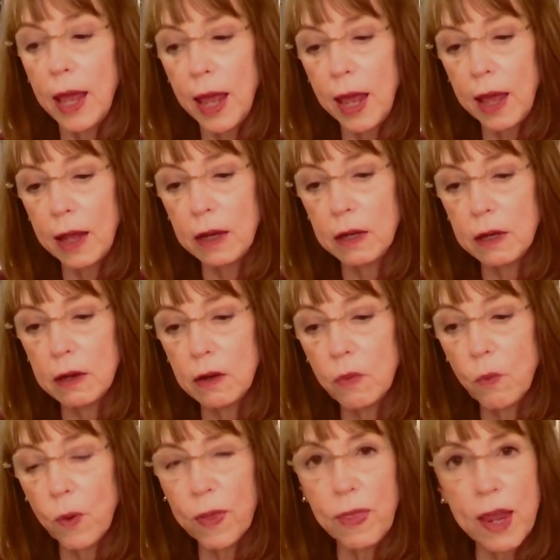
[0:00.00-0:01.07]
and
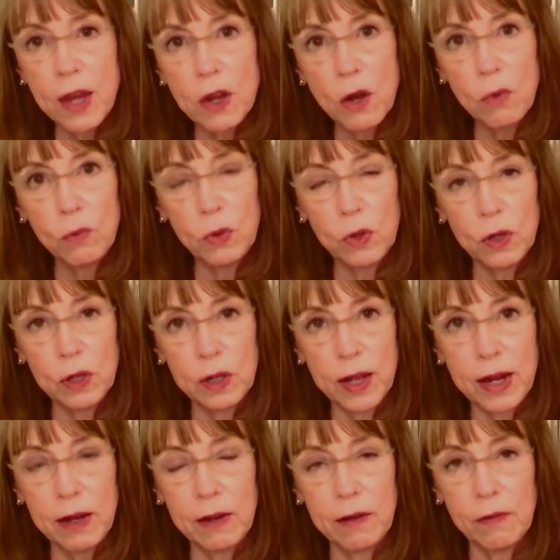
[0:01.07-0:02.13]
when they don't look
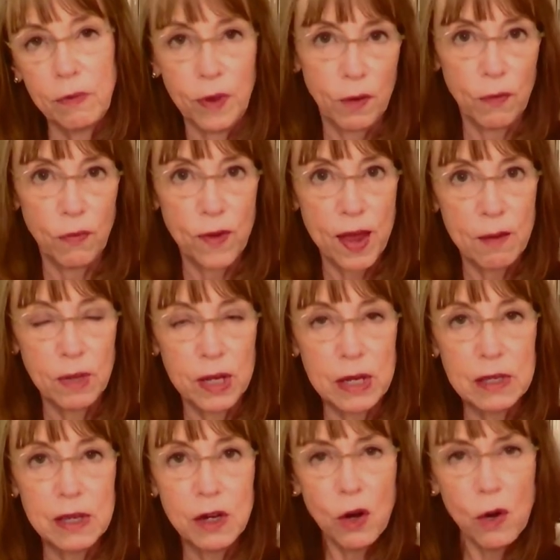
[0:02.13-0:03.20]
like their families.
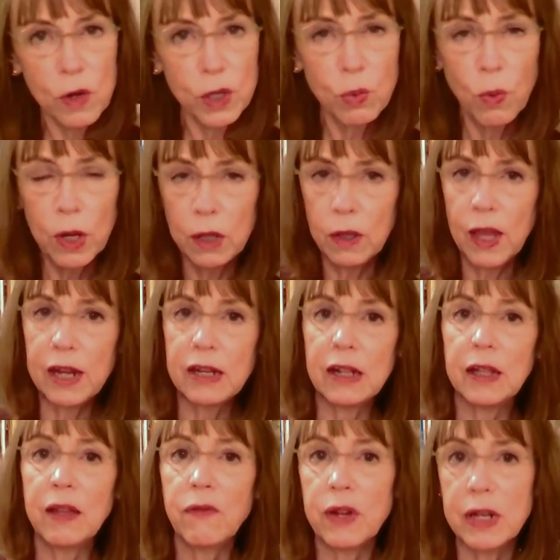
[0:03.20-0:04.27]
And you know, it's one thing to
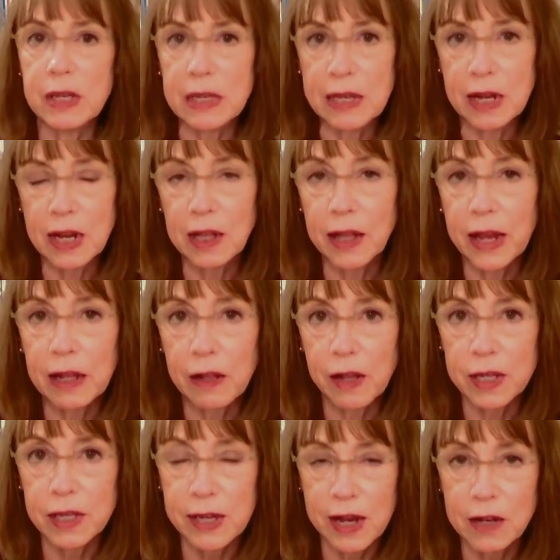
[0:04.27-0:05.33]
live in a city like
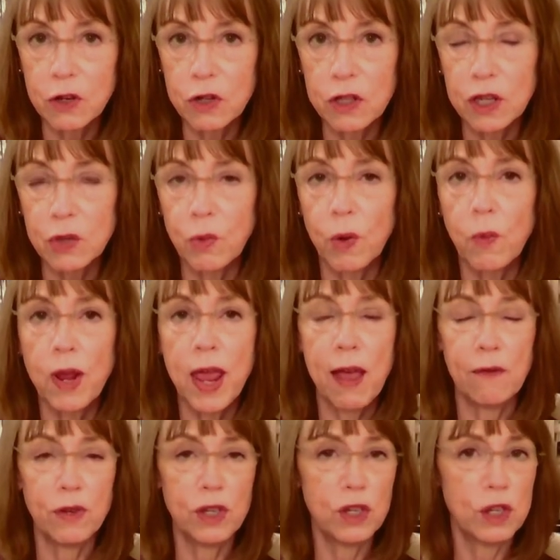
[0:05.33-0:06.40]
Los Angeles where we
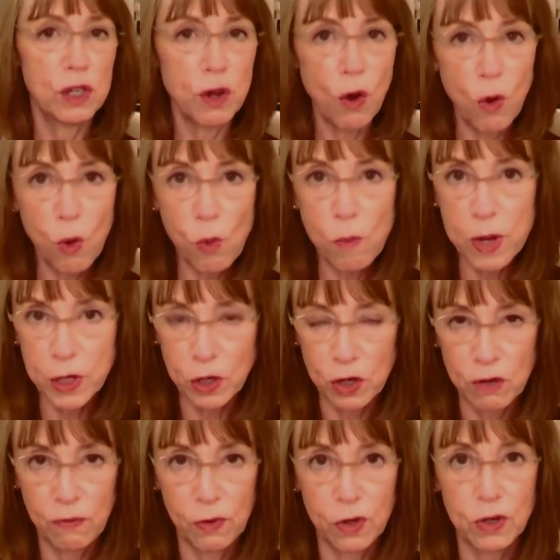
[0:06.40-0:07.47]
have so much
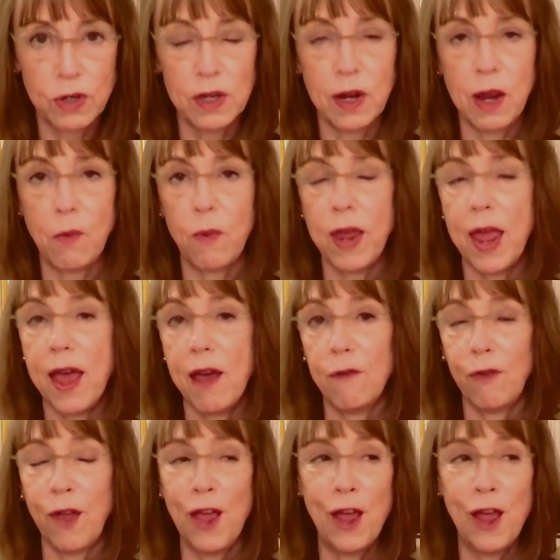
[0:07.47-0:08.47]
diversity. We have